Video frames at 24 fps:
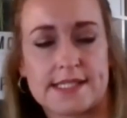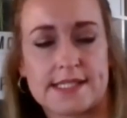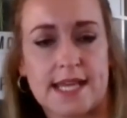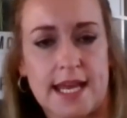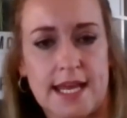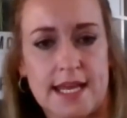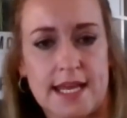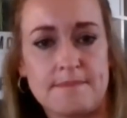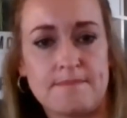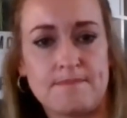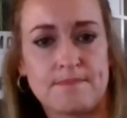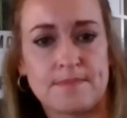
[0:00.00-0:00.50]

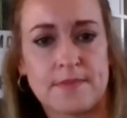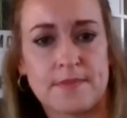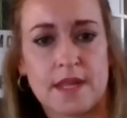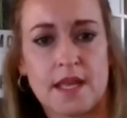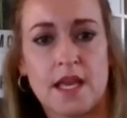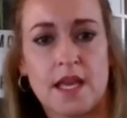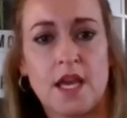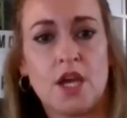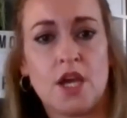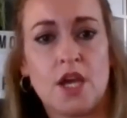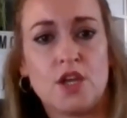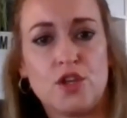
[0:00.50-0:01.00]
scheme,
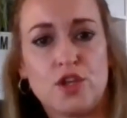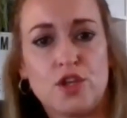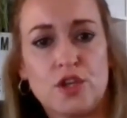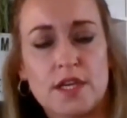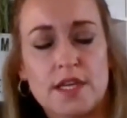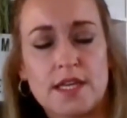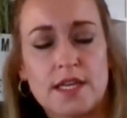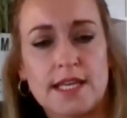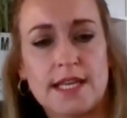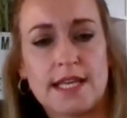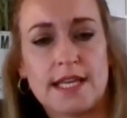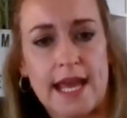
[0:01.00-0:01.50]
you
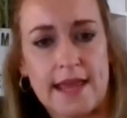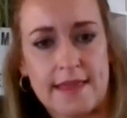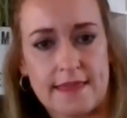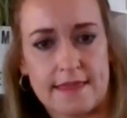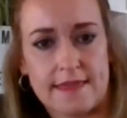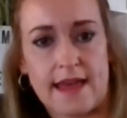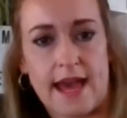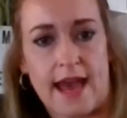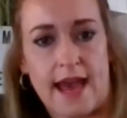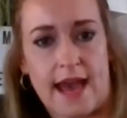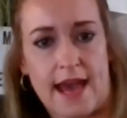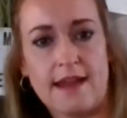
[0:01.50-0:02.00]
can get
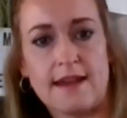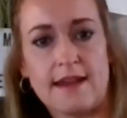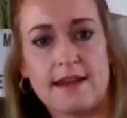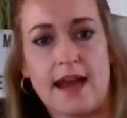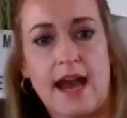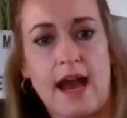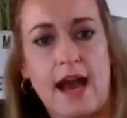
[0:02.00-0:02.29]
that